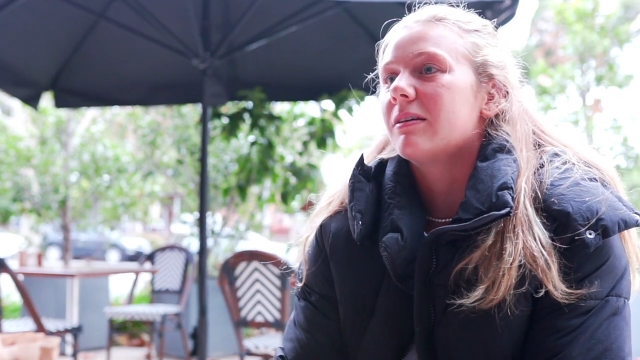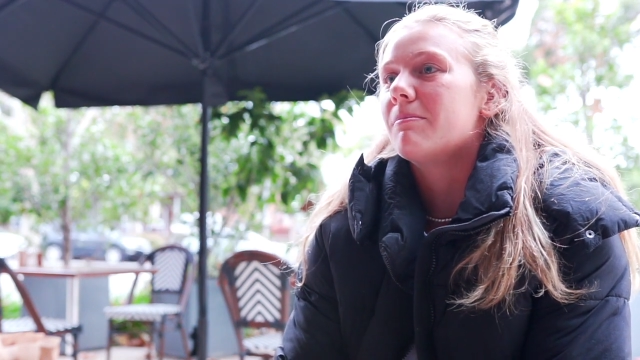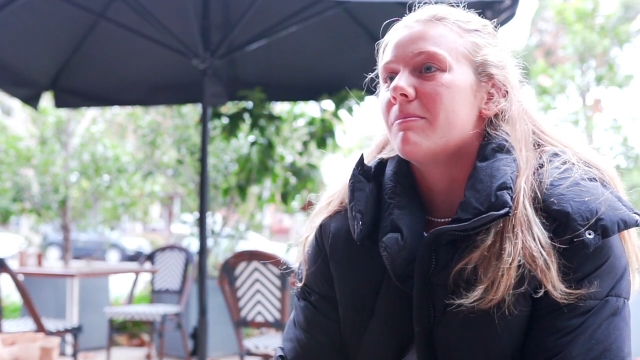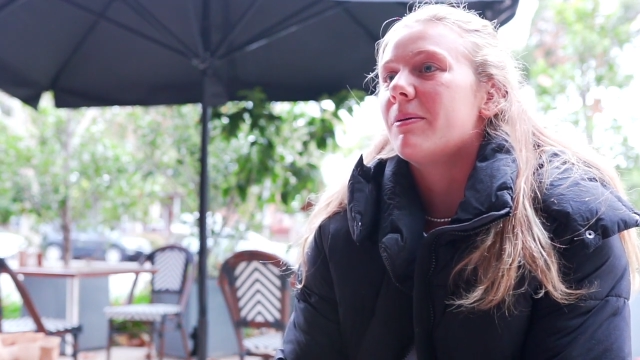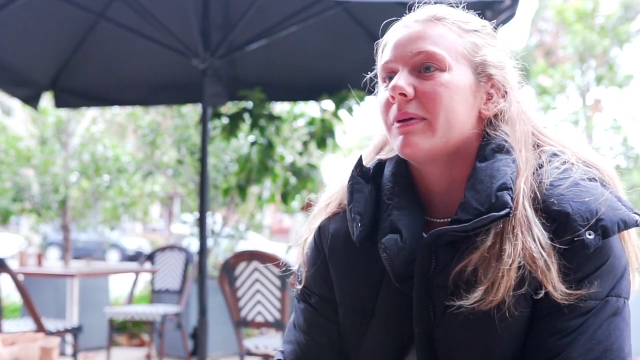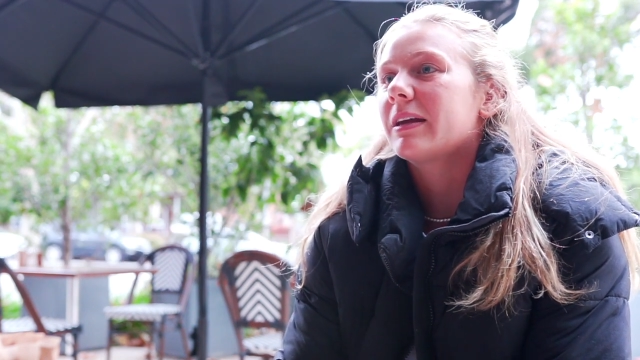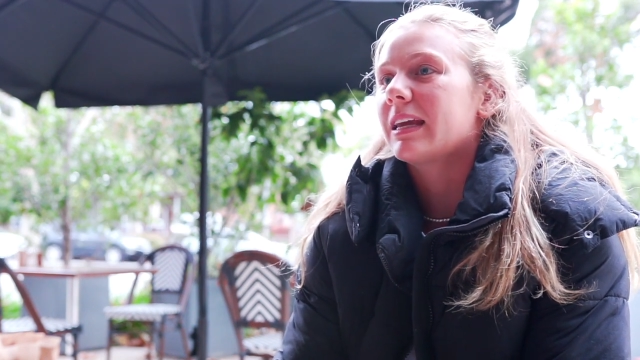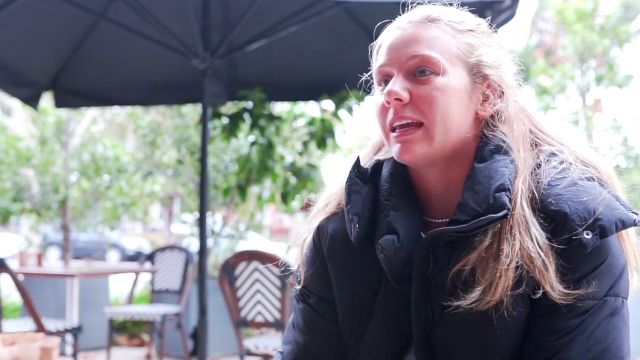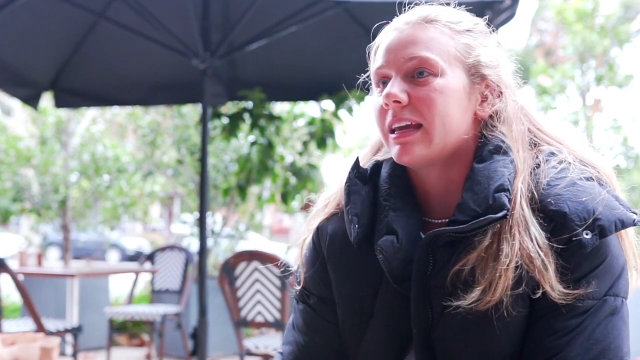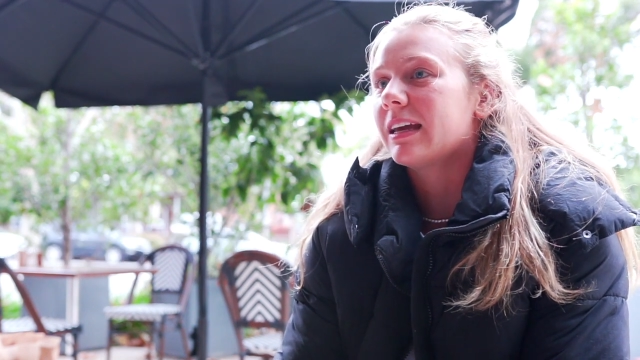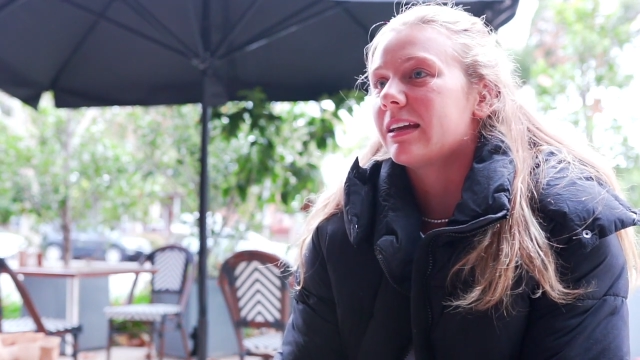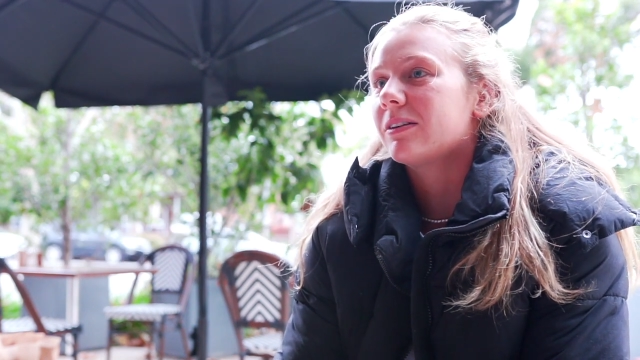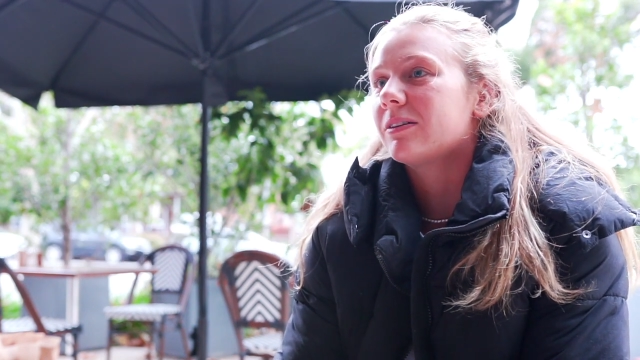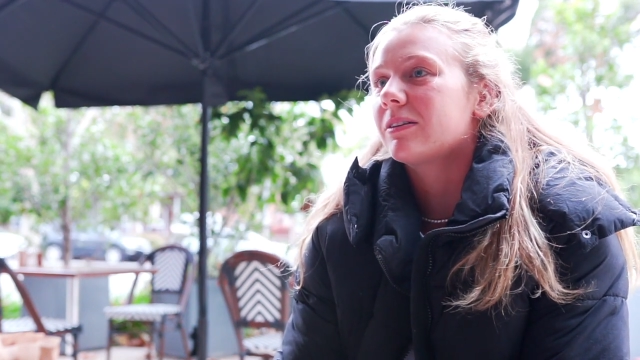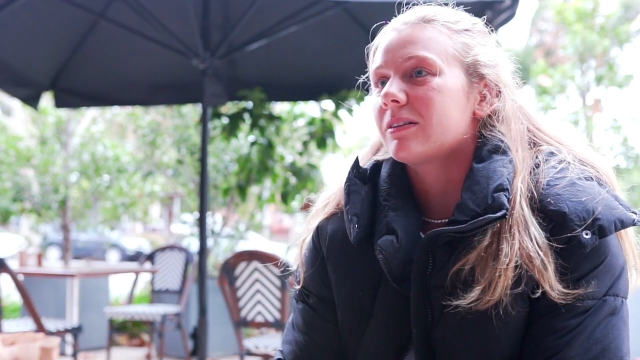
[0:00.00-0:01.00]
mimicking
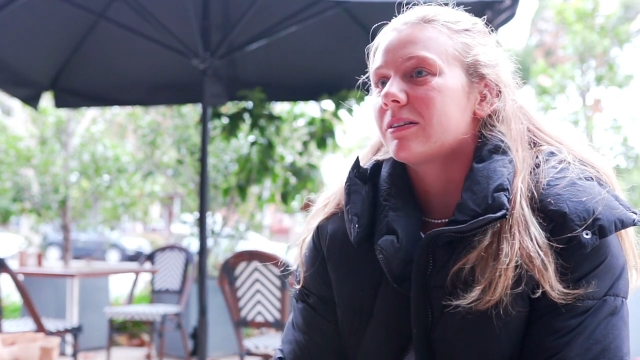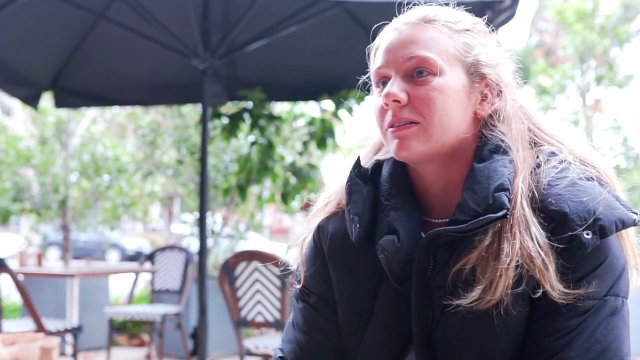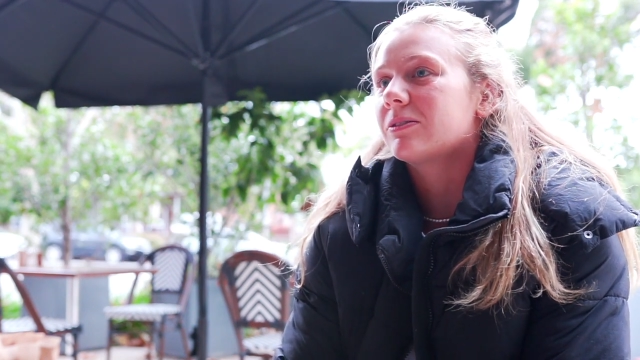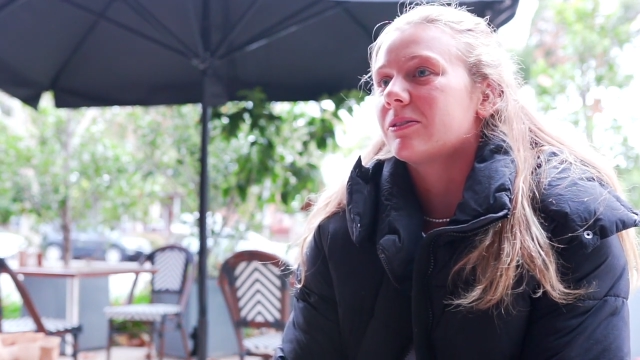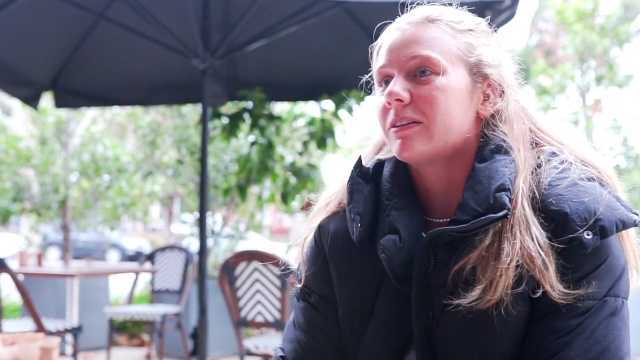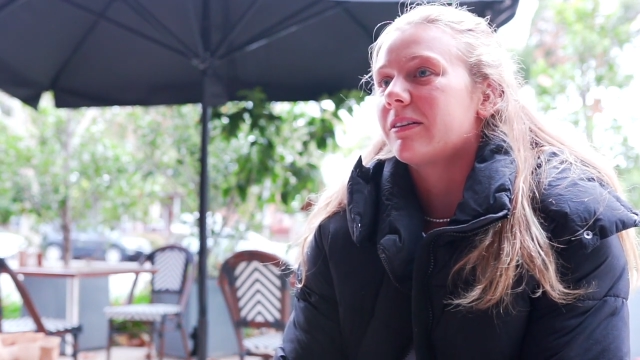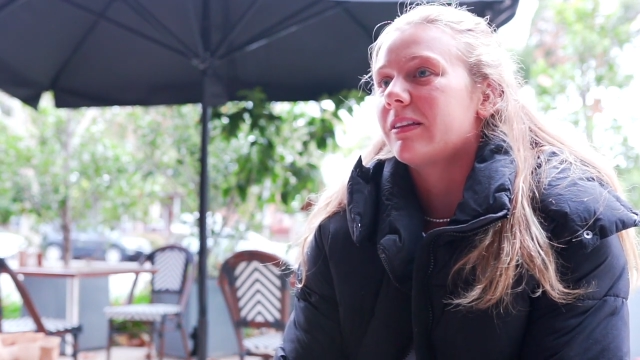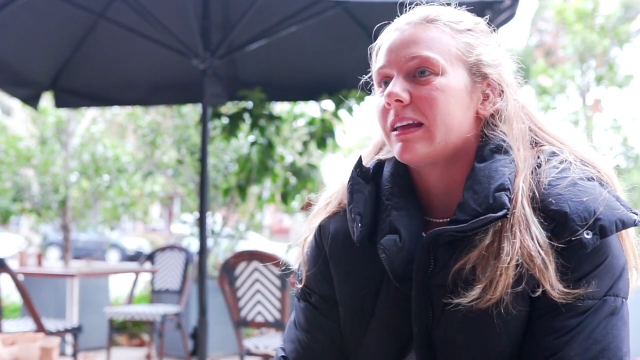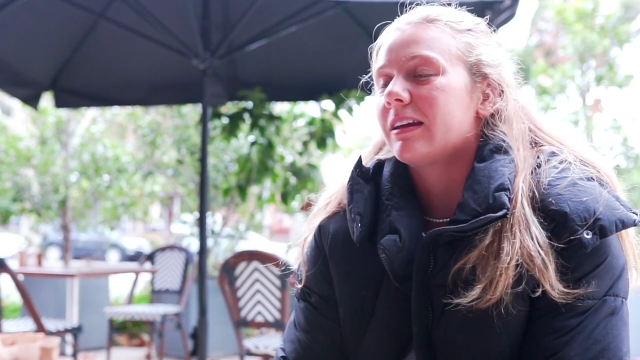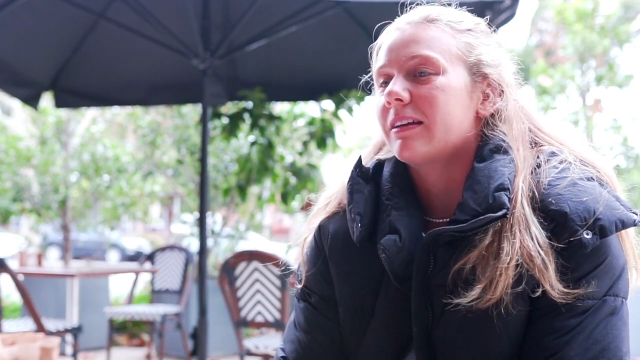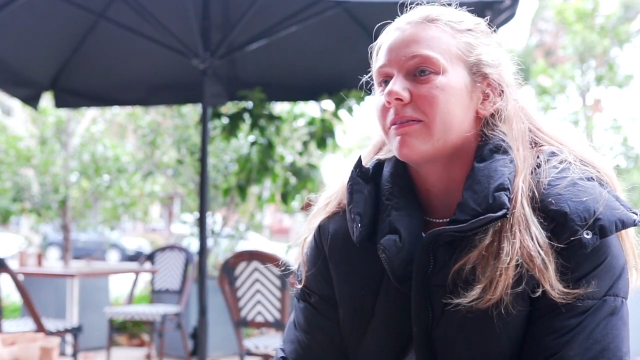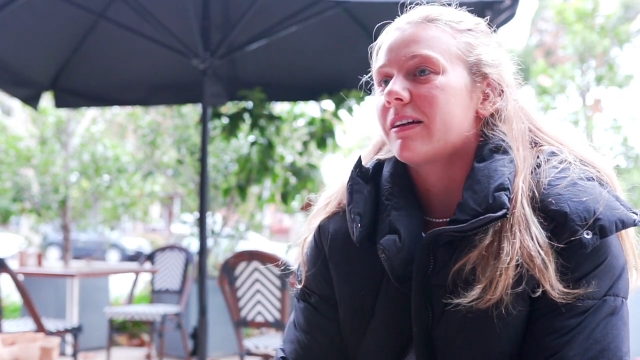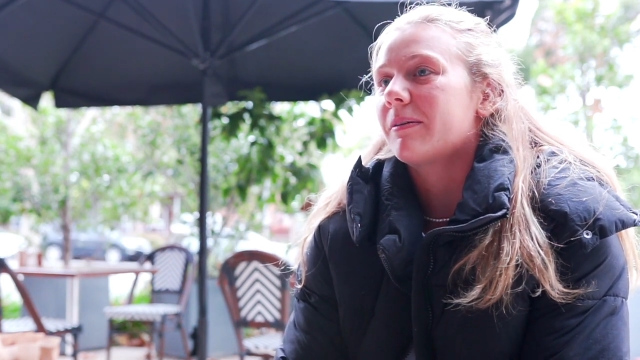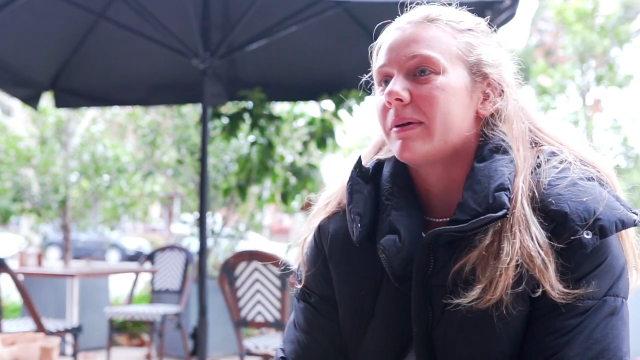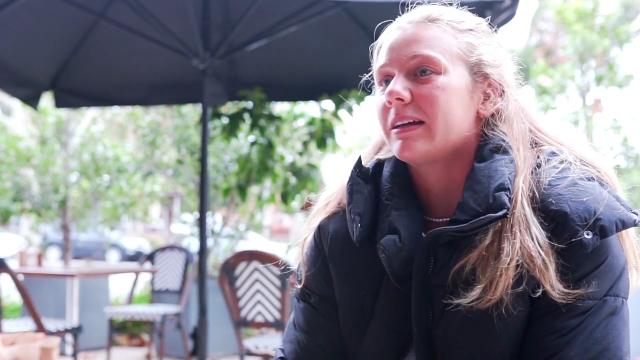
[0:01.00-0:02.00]
it, sort of thing,
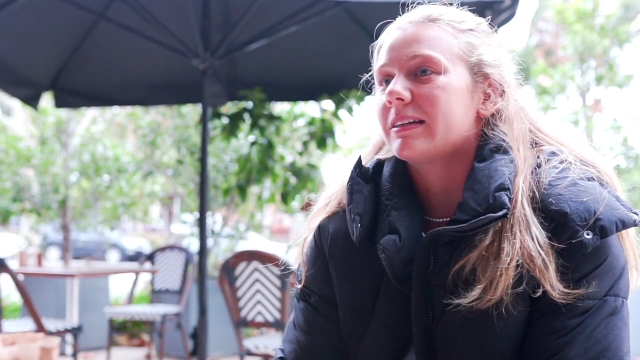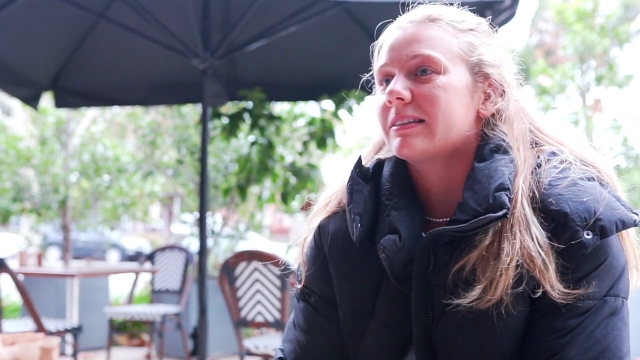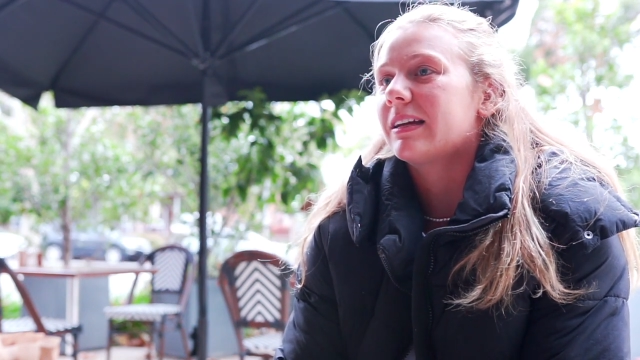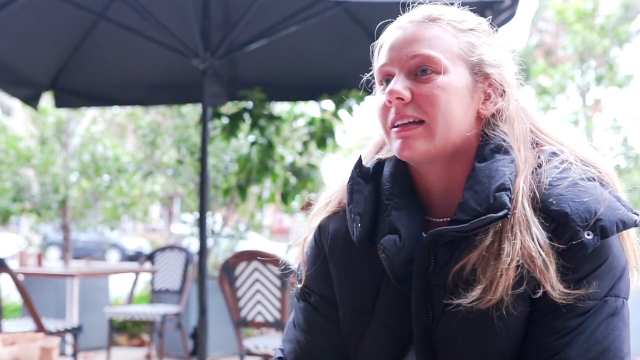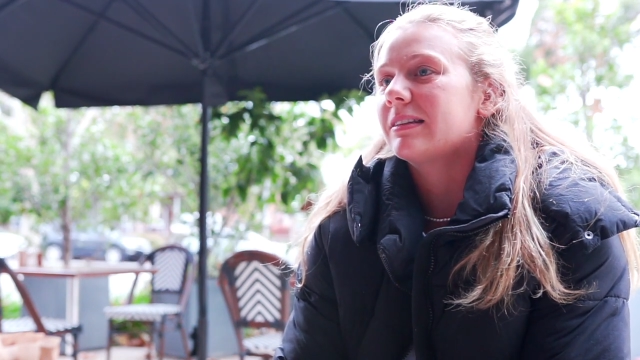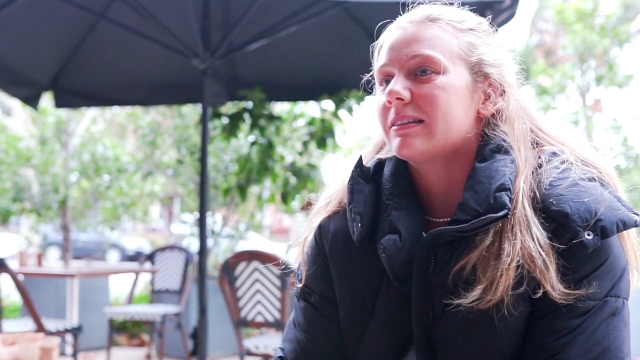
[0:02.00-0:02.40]
if that makes sense.